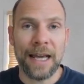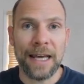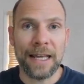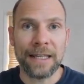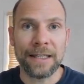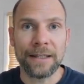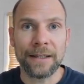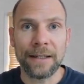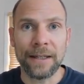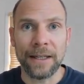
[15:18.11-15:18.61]

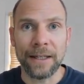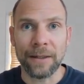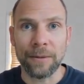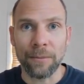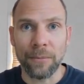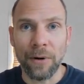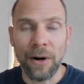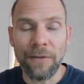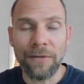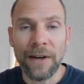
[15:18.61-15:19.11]
and
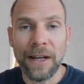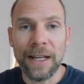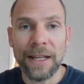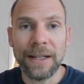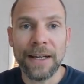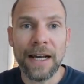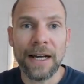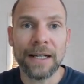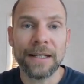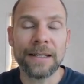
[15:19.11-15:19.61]
latent profile
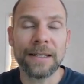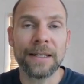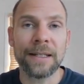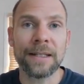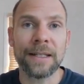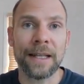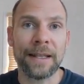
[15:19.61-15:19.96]
analysis,